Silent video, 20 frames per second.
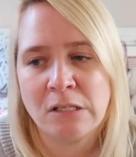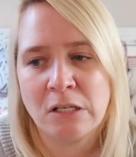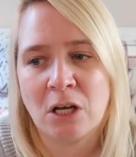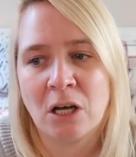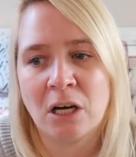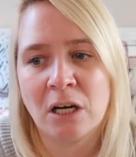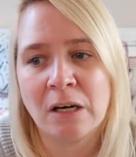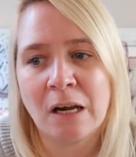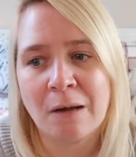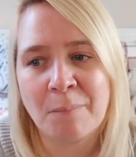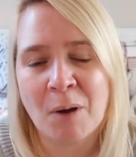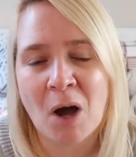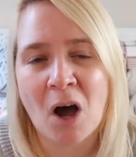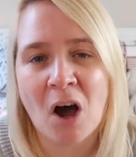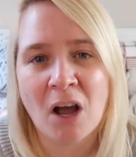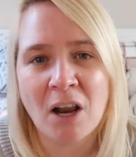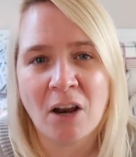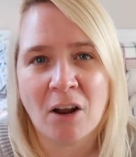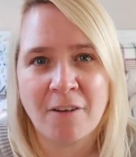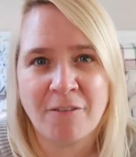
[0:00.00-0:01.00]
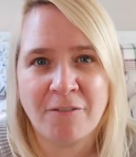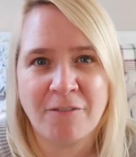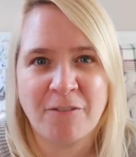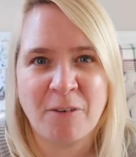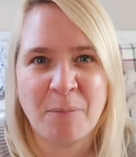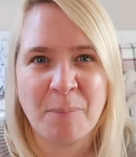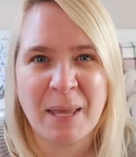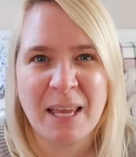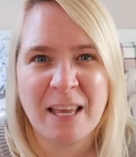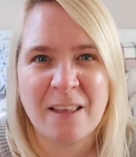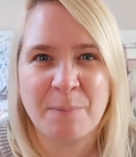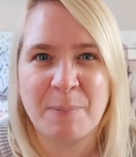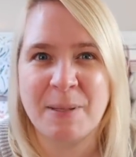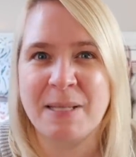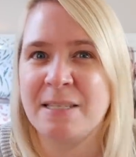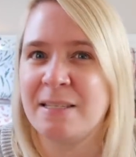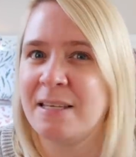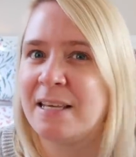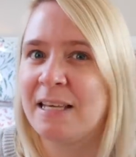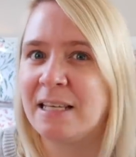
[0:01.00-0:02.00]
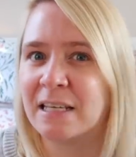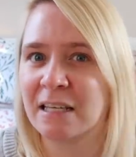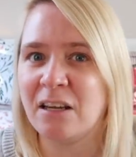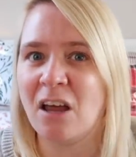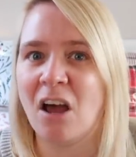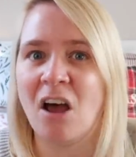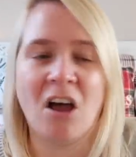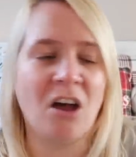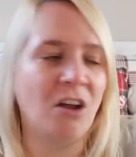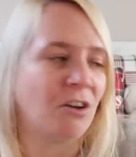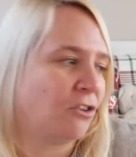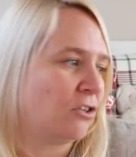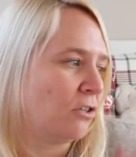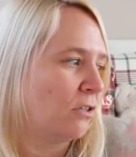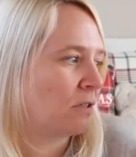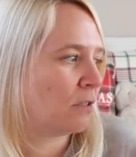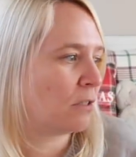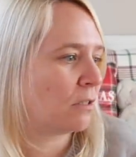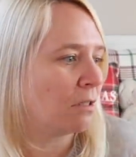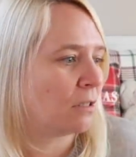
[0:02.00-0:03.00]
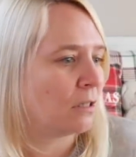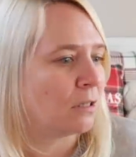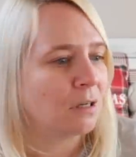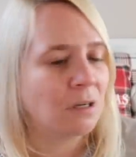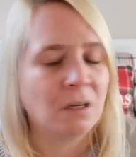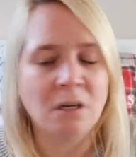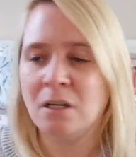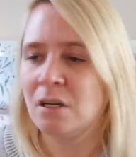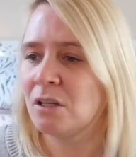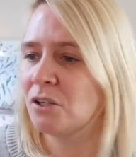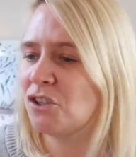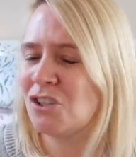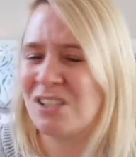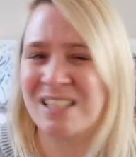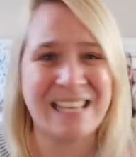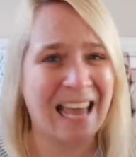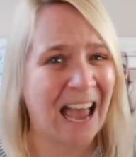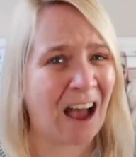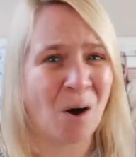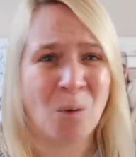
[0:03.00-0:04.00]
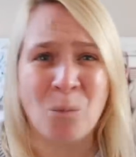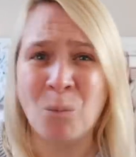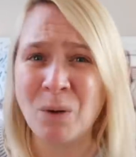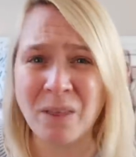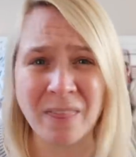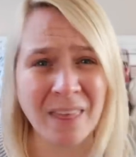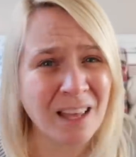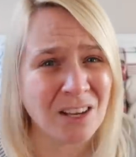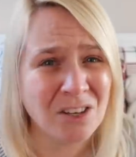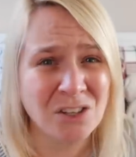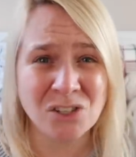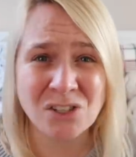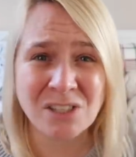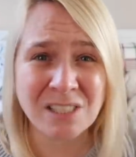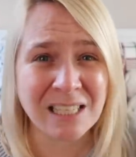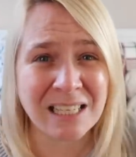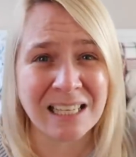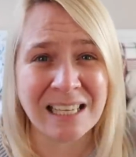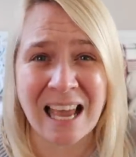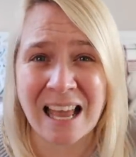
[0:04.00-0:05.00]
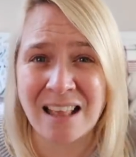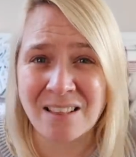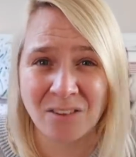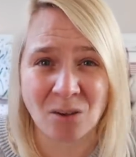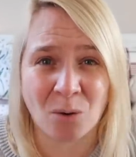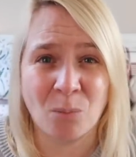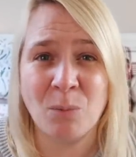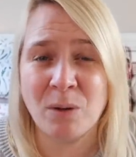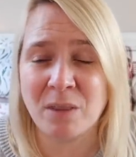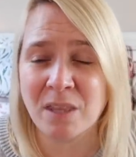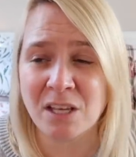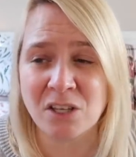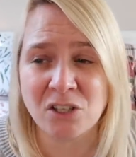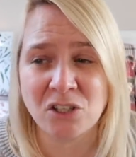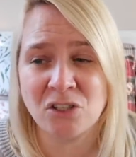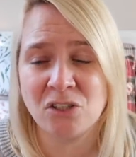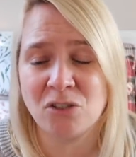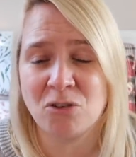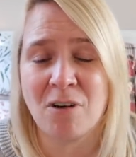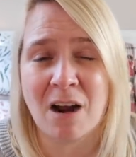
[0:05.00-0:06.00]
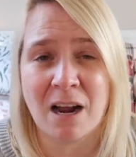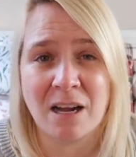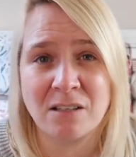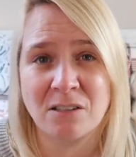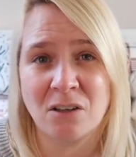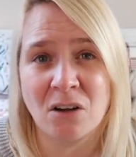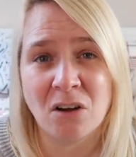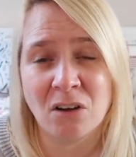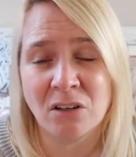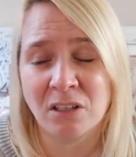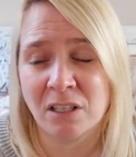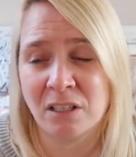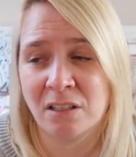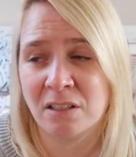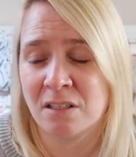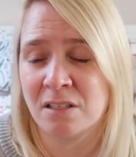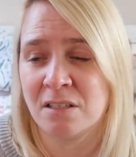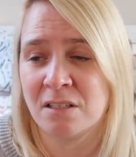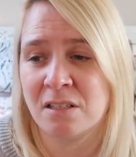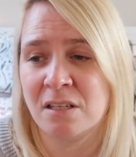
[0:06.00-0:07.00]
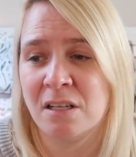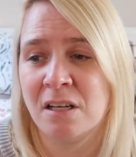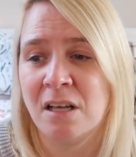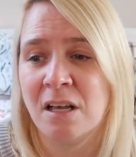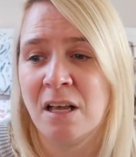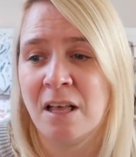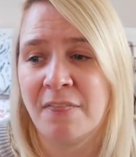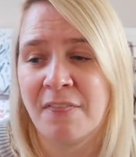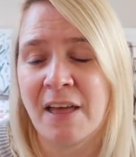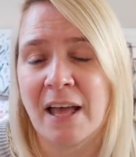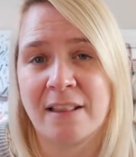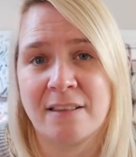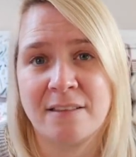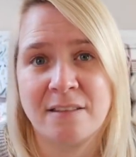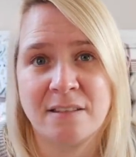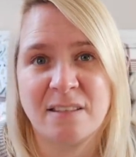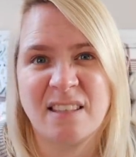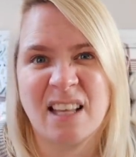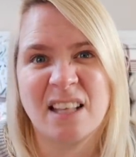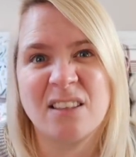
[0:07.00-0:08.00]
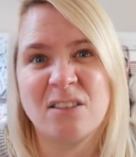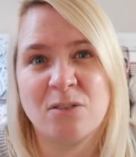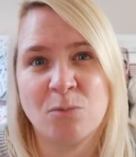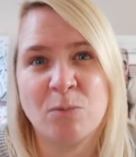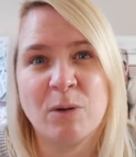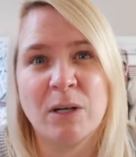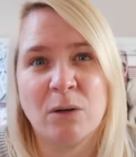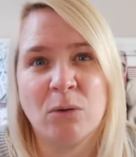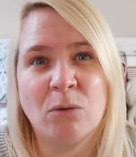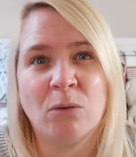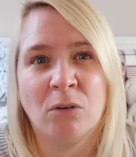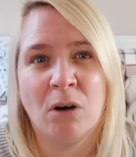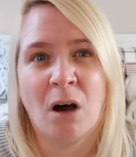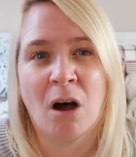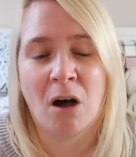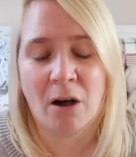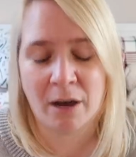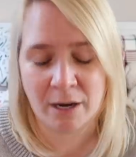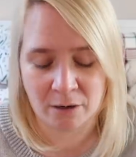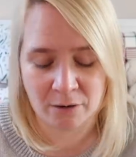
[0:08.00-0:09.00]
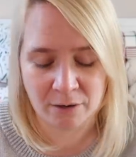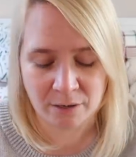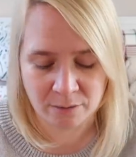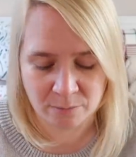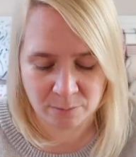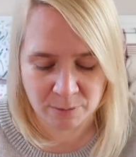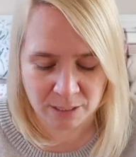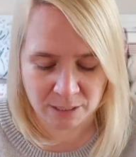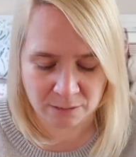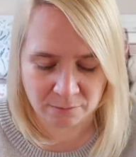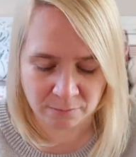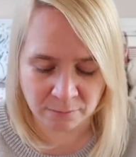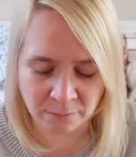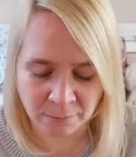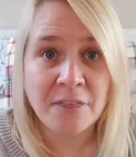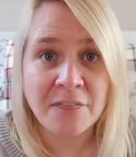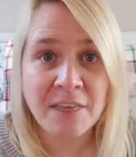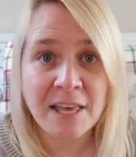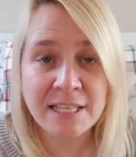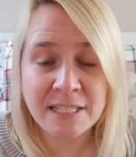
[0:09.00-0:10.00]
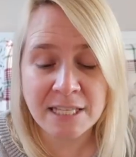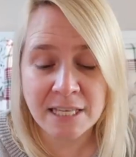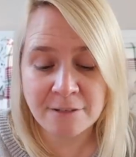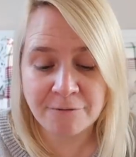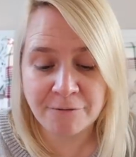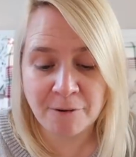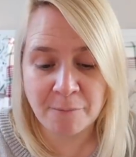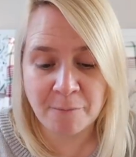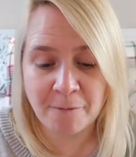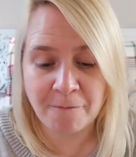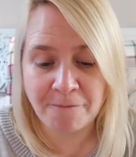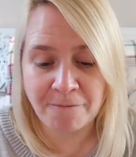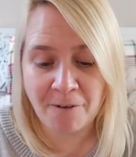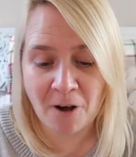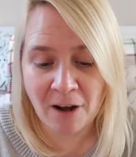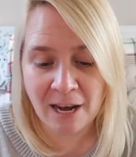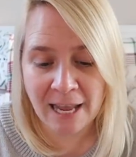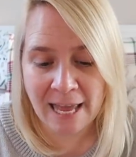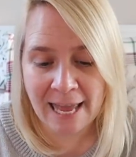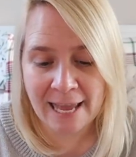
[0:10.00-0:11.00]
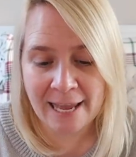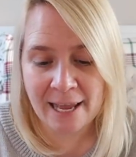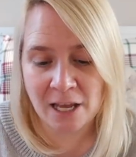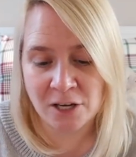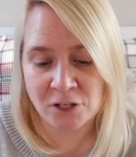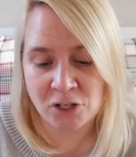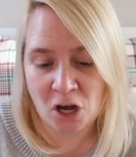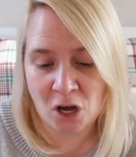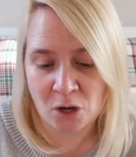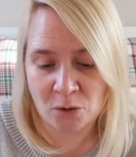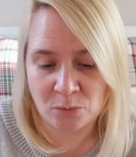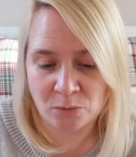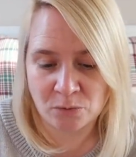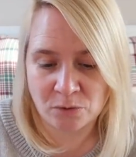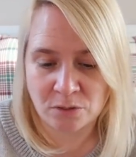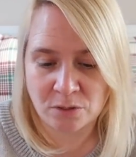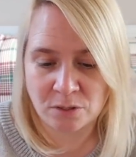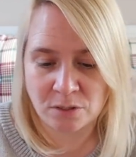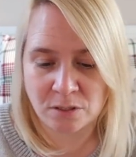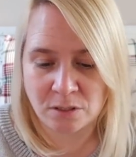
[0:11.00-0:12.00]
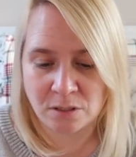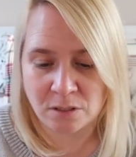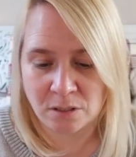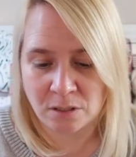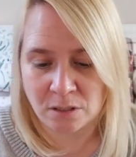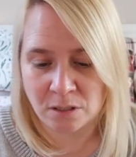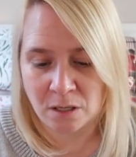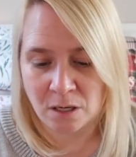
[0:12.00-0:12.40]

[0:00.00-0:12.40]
So kind of like my highlight for me has been seeing her just, just get on with it. She just gets on with it. She just cracks on and that's, that's a real highlight as well. This is from Folle Adones. not